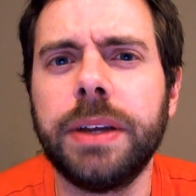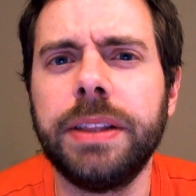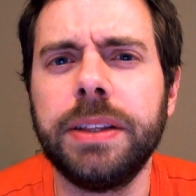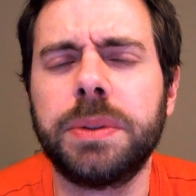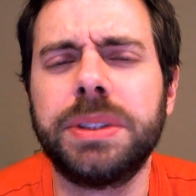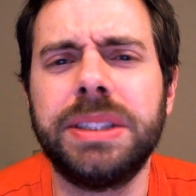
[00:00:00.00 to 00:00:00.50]
I
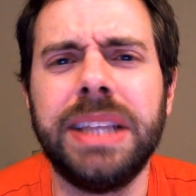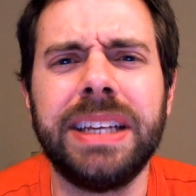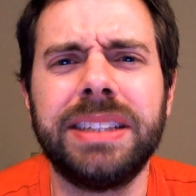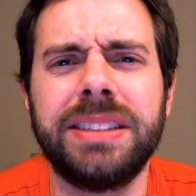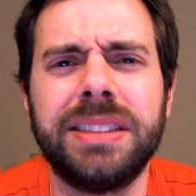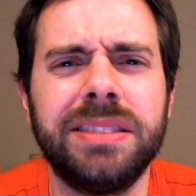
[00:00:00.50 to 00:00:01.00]
think there were
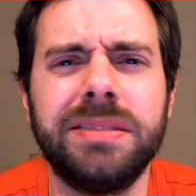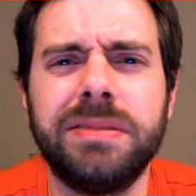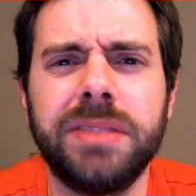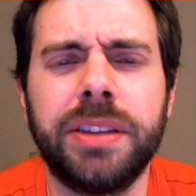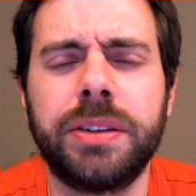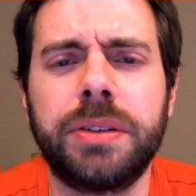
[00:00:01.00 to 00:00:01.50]
snakes
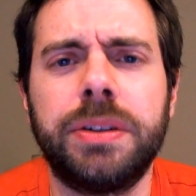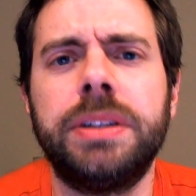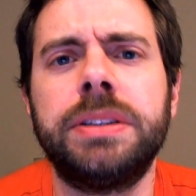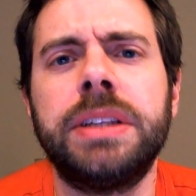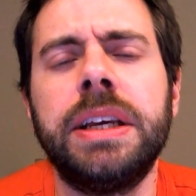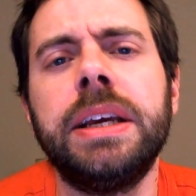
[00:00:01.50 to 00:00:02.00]
and other
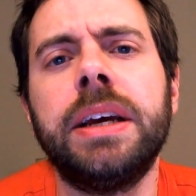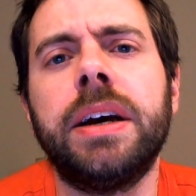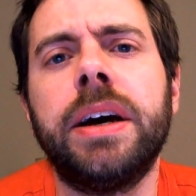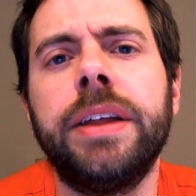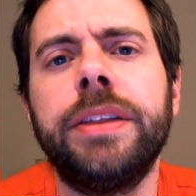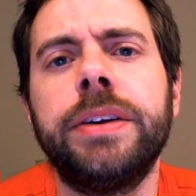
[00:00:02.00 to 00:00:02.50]
critters.
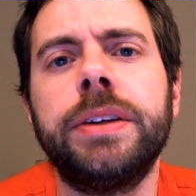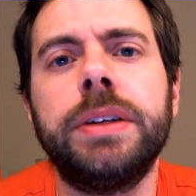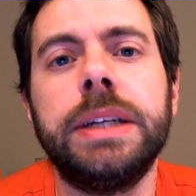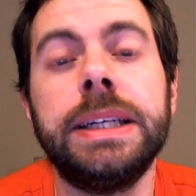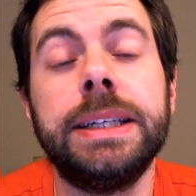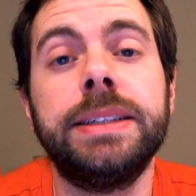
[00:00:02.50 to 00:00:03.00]
Uh,
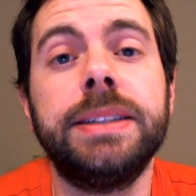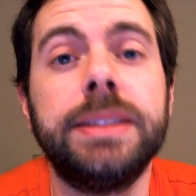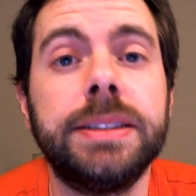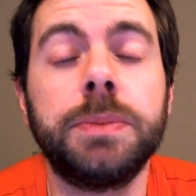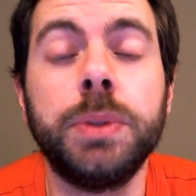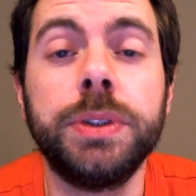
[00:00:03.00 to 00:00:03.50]
there is